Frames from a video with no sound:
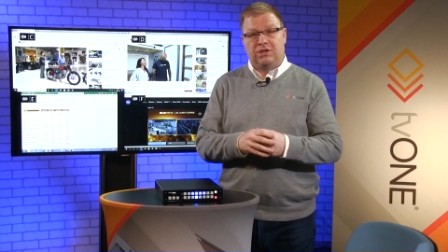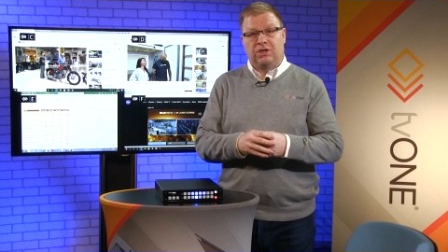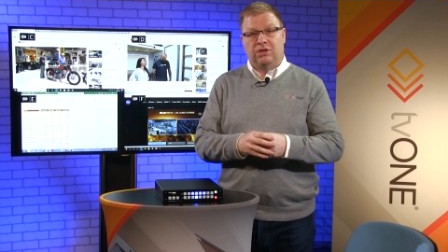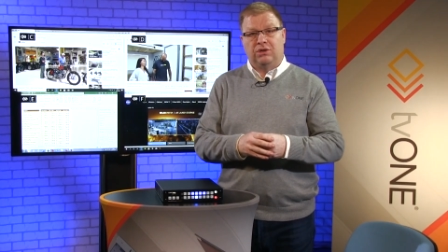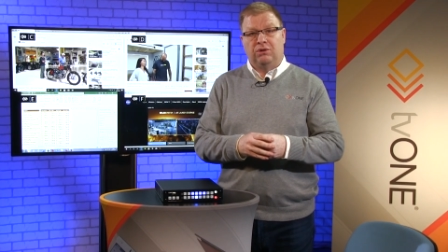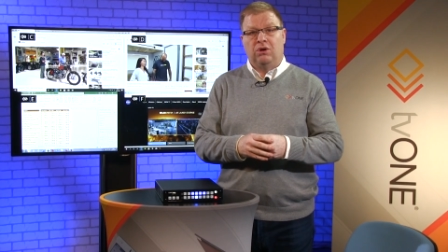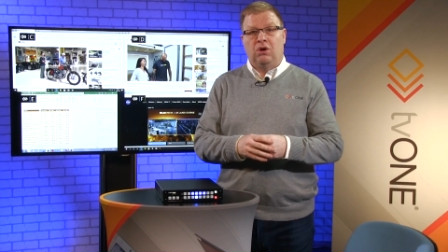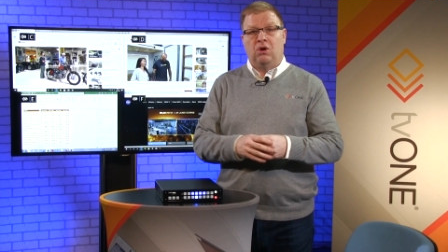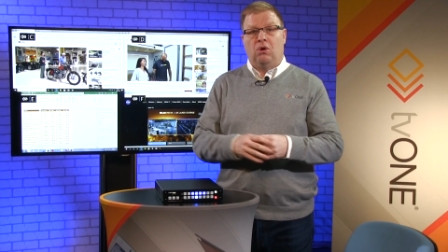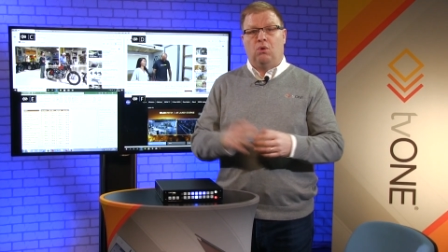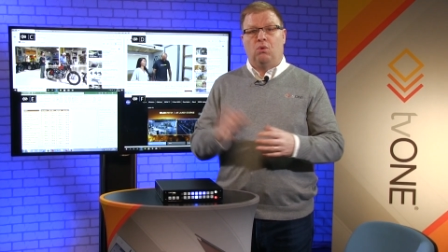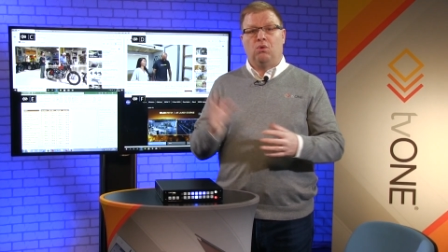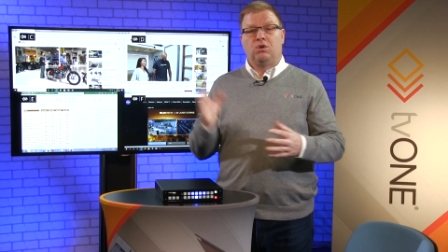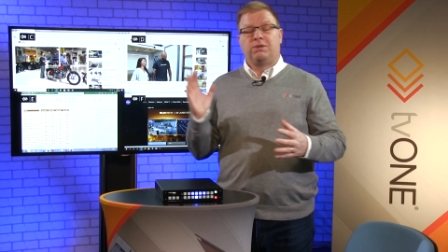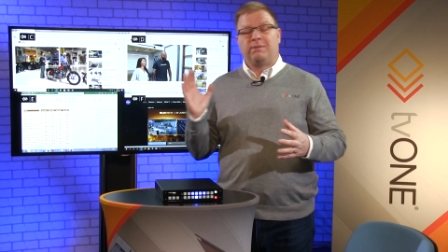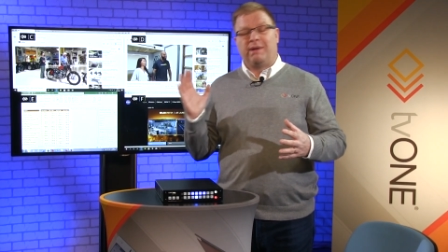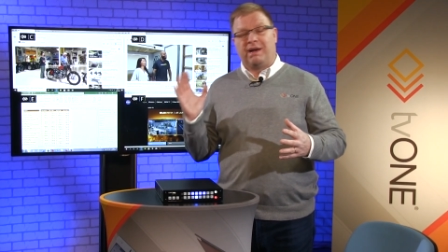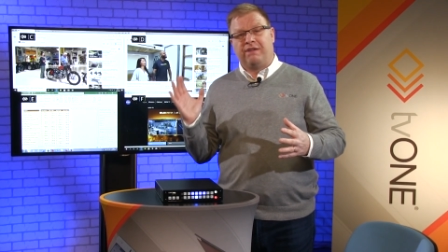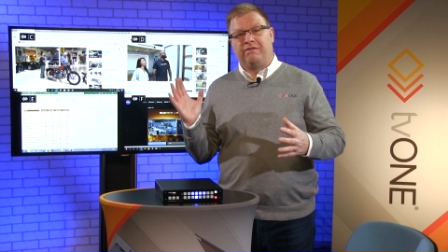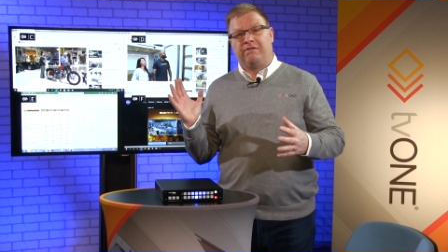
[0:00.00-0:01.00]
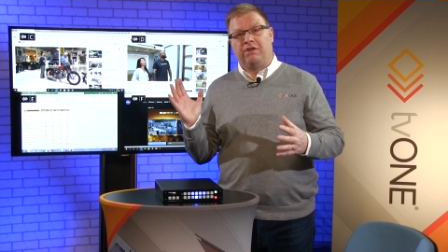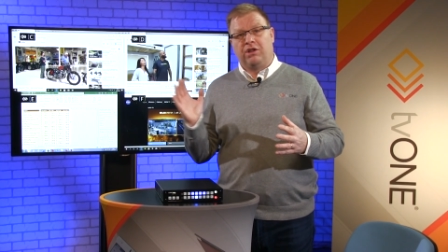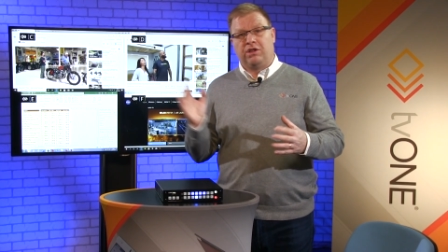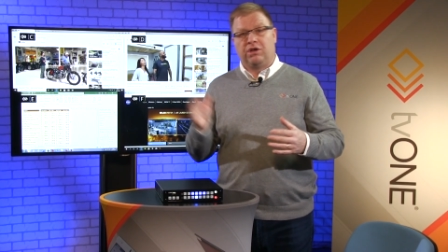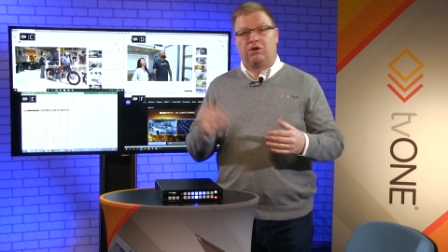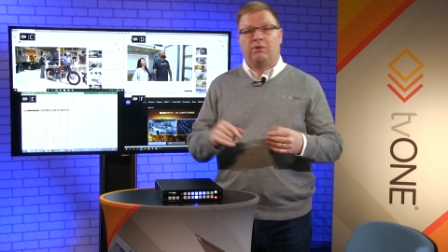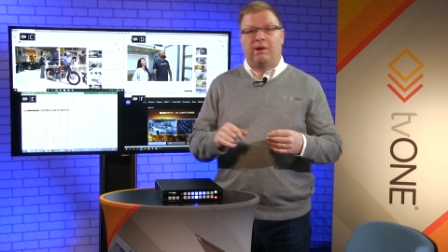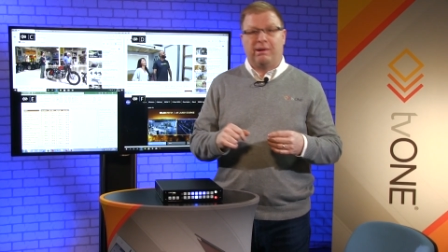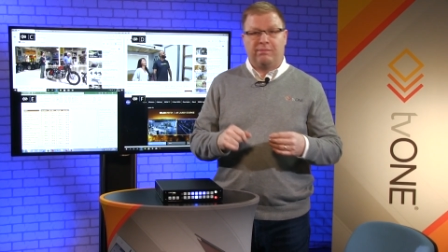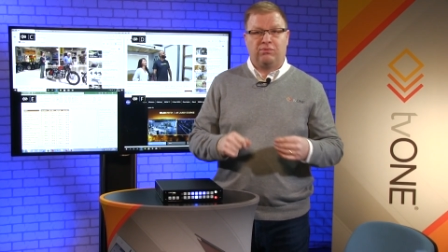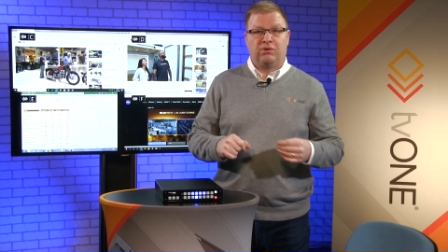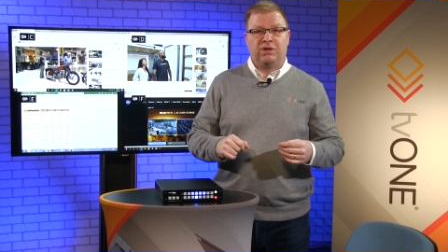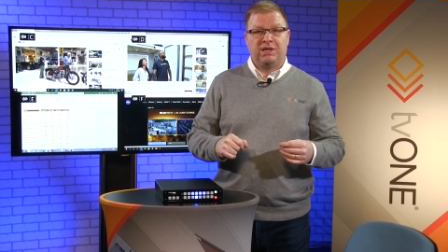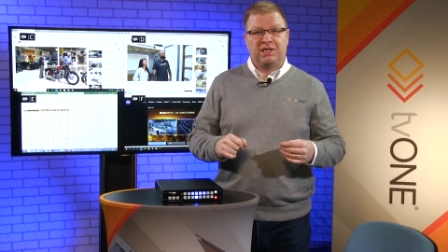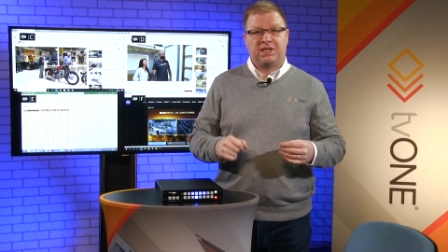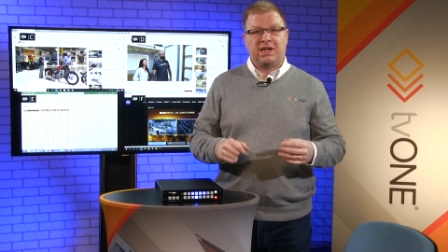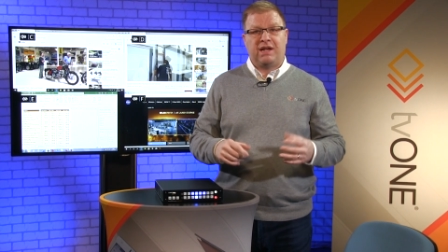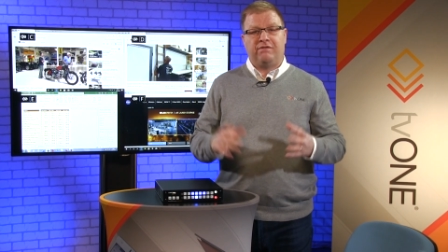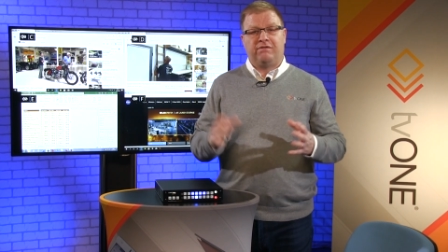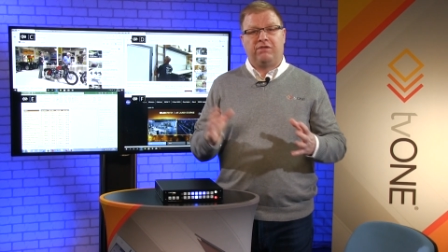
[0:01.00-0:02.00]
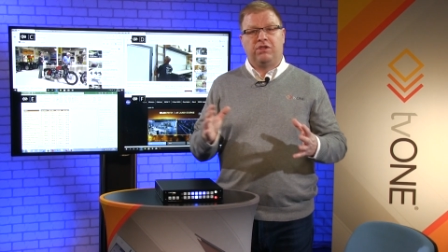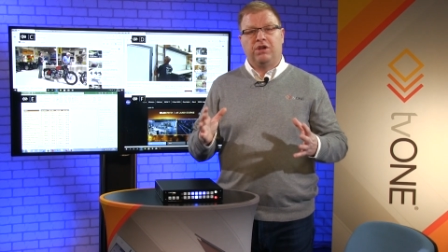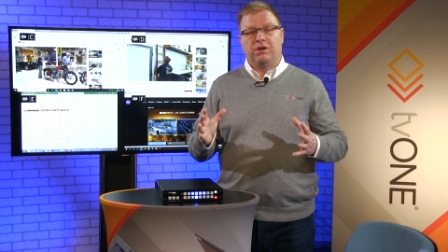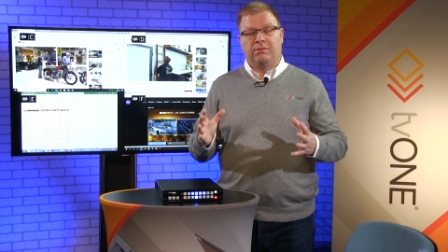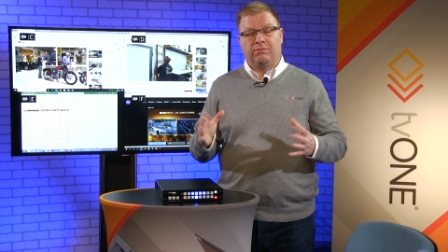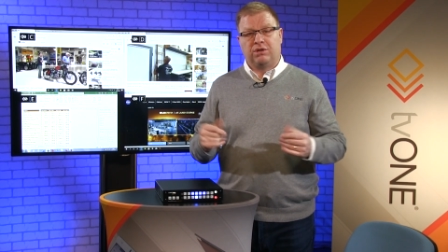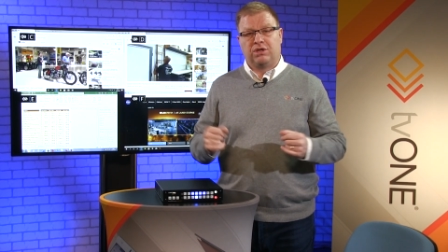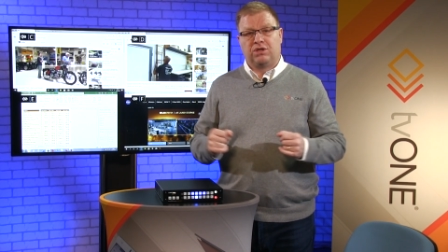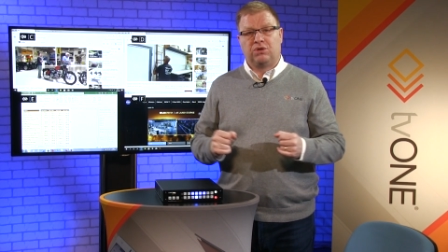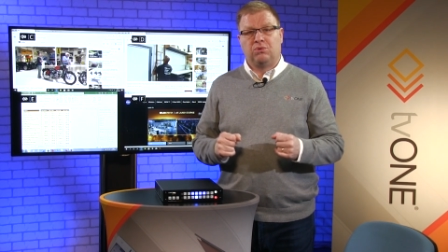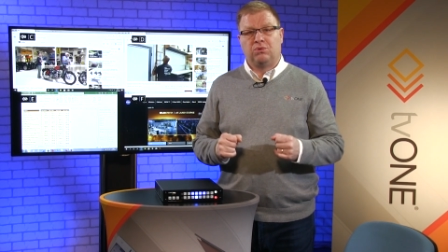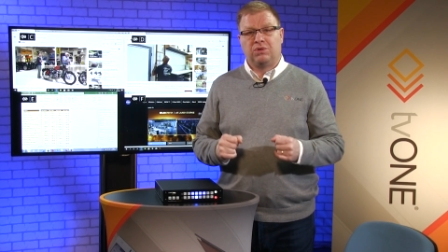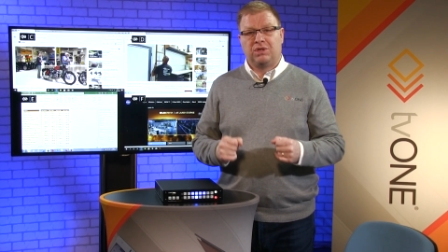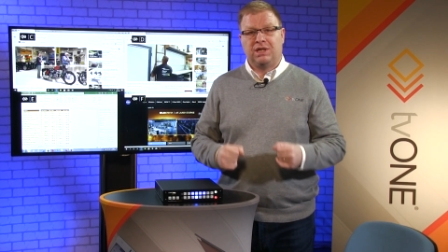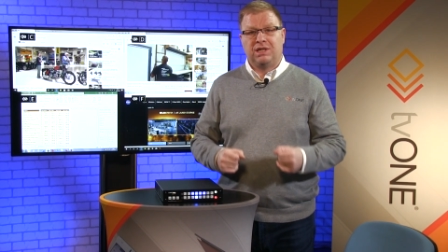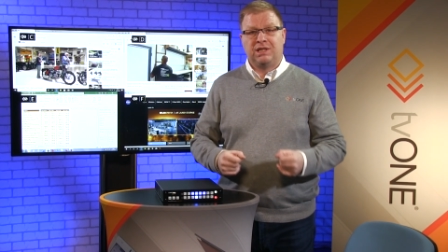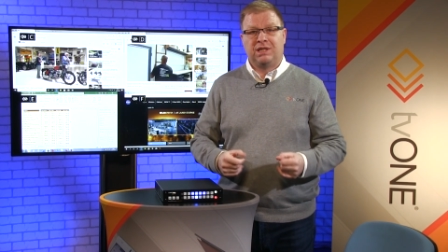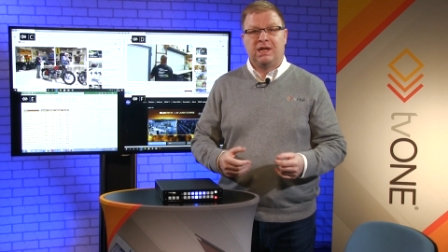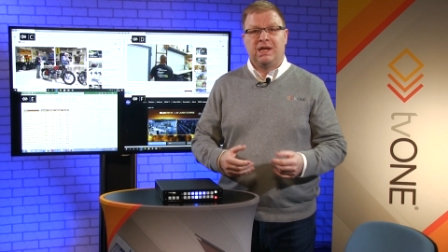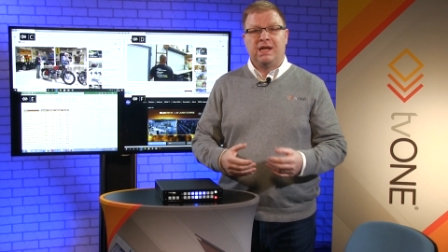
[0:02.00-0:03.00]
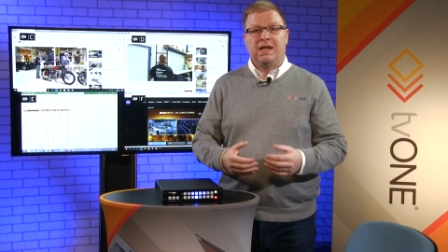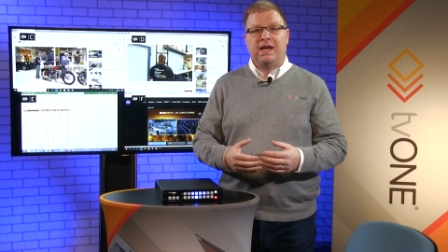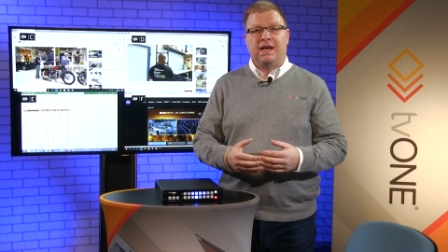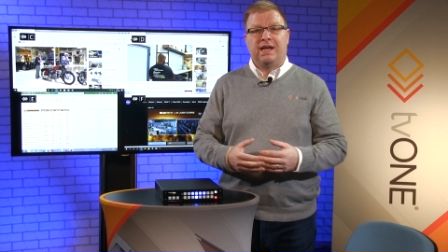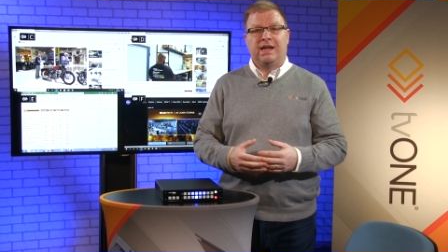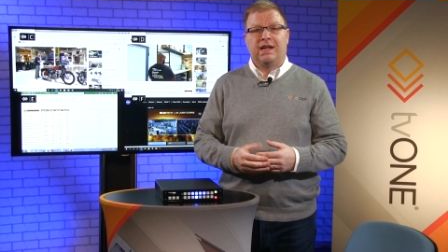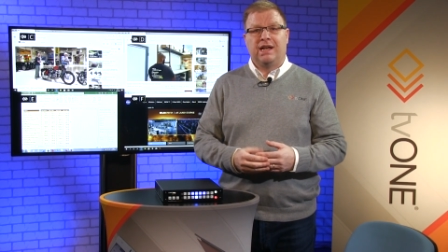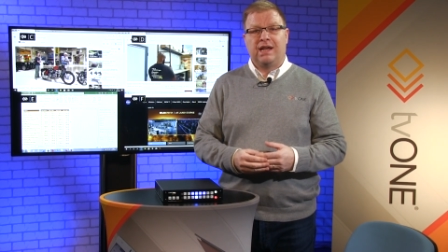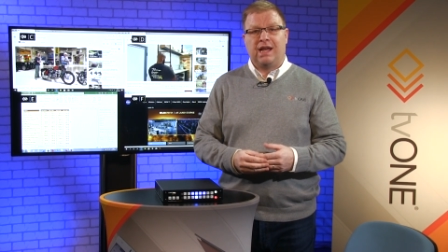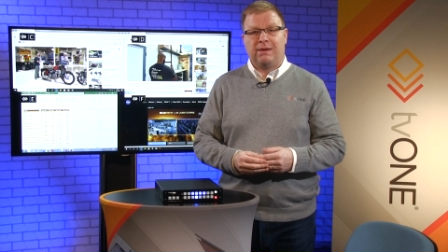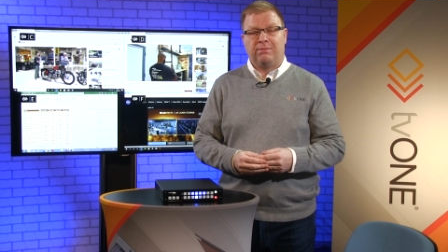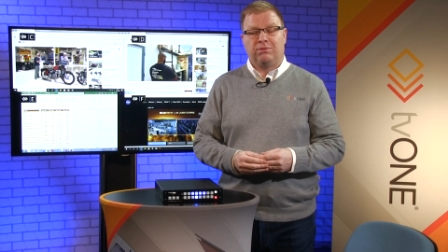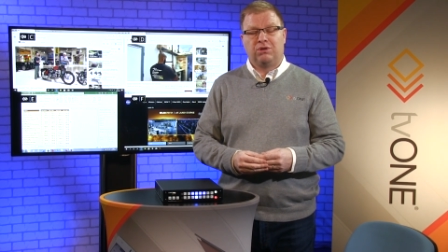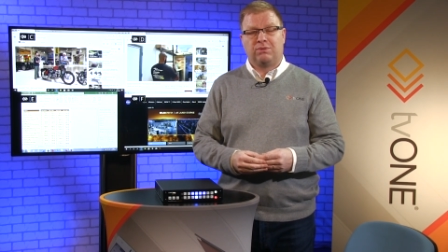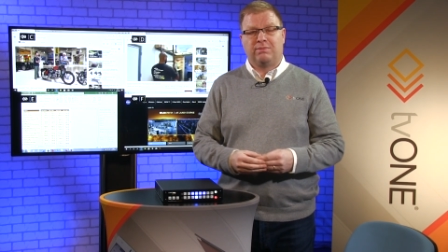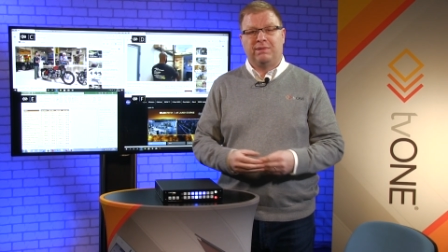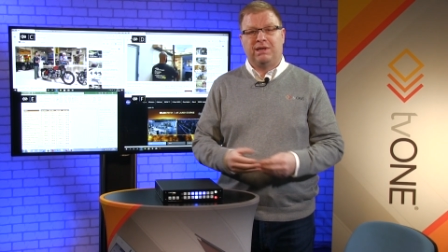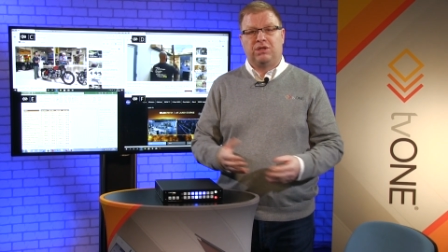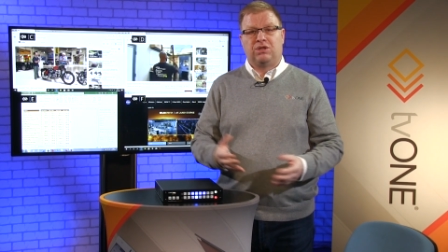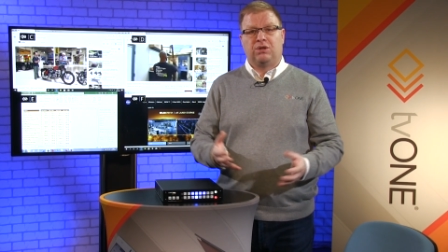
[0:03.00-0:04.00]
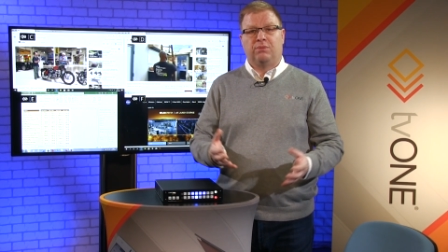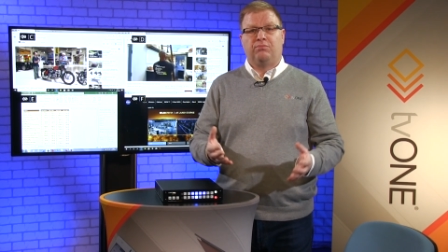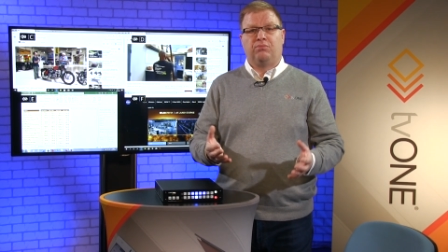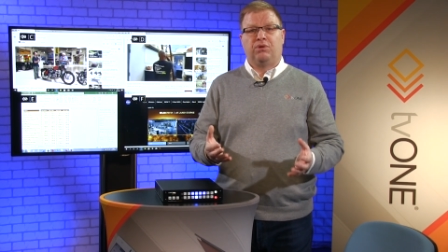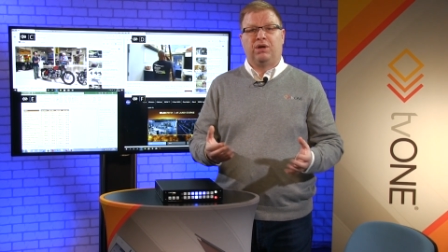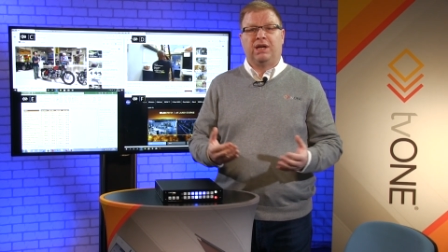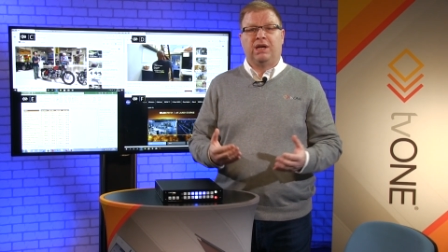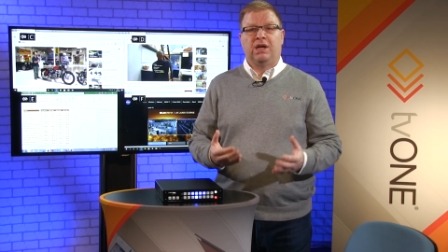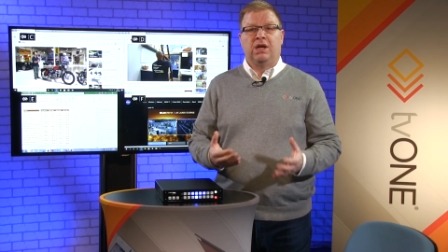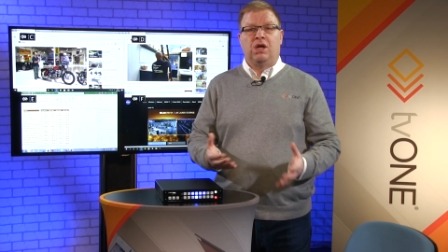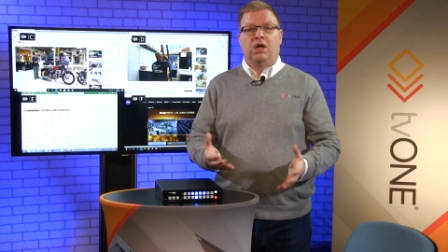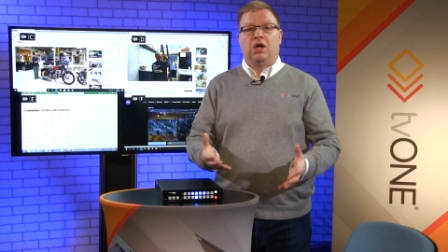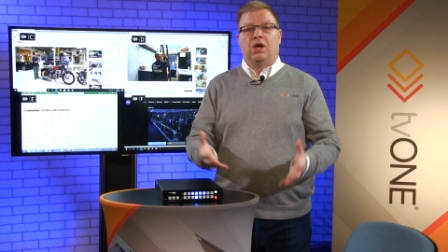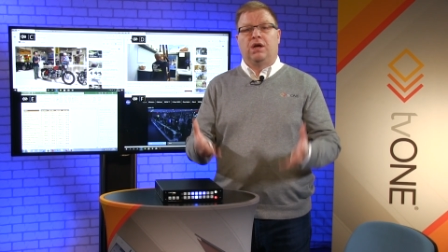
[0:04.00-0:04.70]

to automatically file the correct preset for the number of sources and it enables me to bring